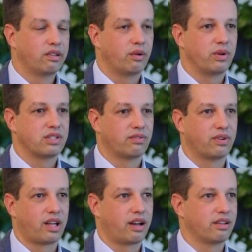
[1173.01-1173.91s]
The reason
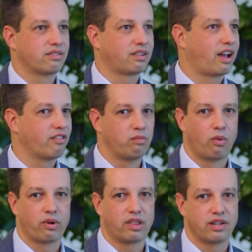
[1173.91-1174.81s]
for that is I have
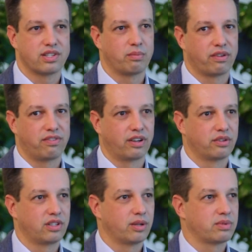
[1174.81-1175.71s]
more things at my
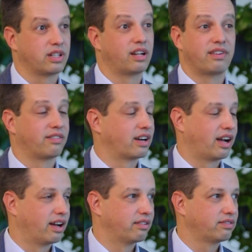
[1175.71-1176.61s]
fingertips than I've ever
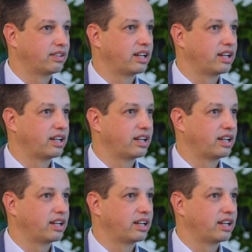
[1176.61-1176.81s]
have,